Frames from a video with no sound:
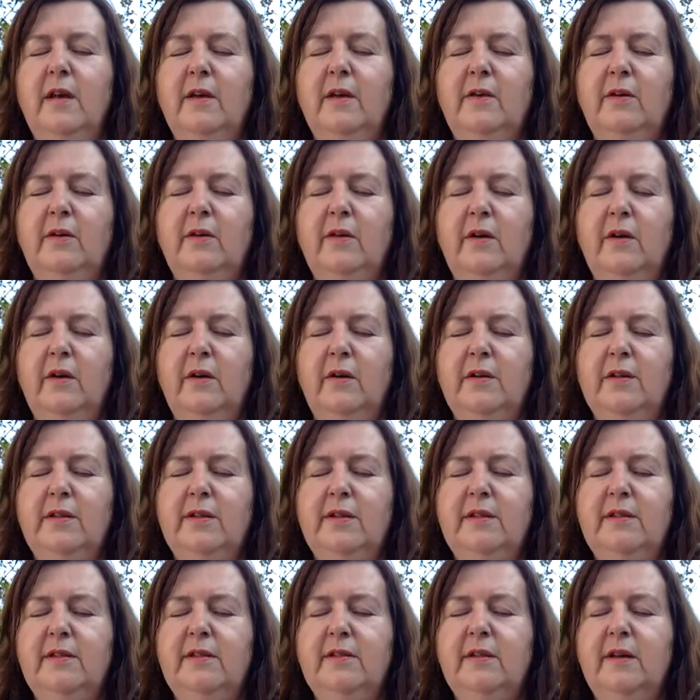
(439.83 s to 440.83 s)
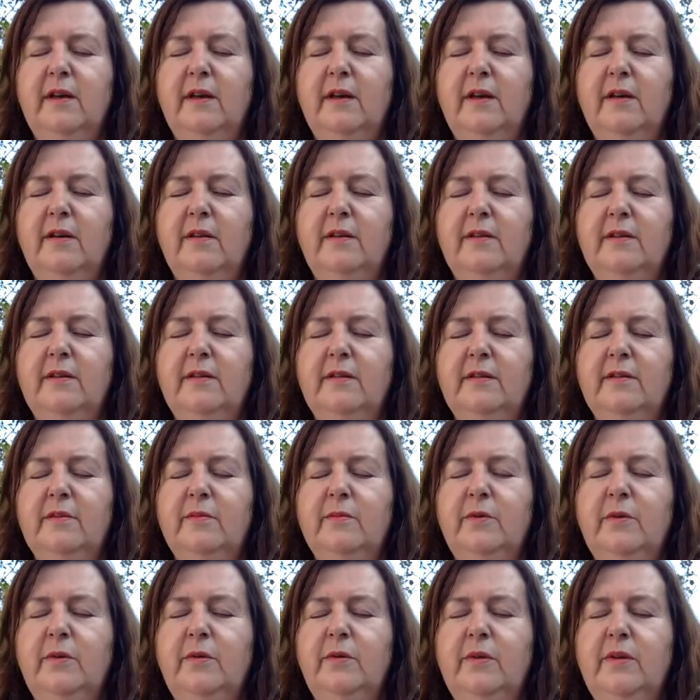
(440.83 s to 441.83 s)
your heart's desires,
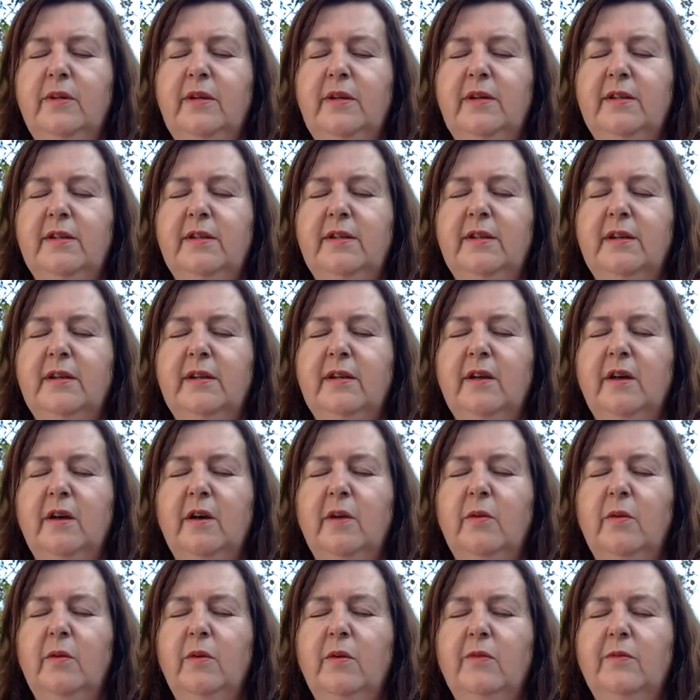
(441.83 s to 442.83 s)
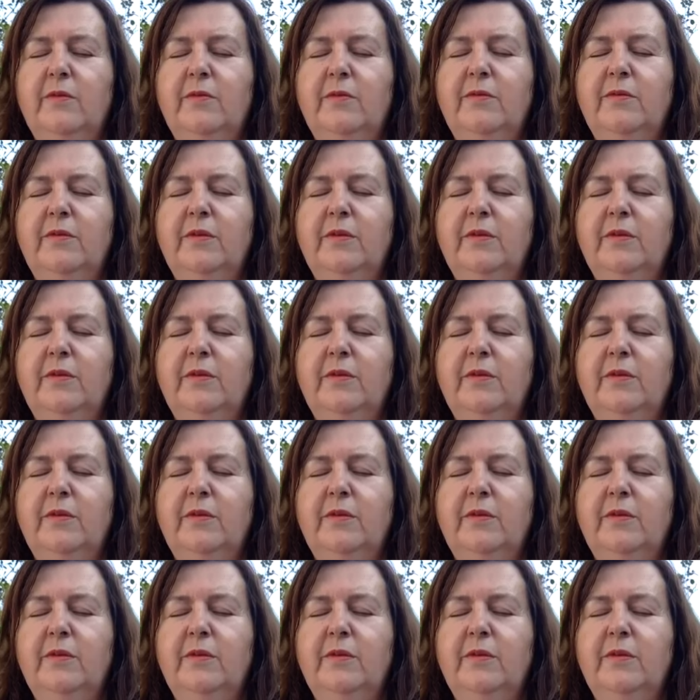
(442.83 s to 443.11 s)
what you need to let go of,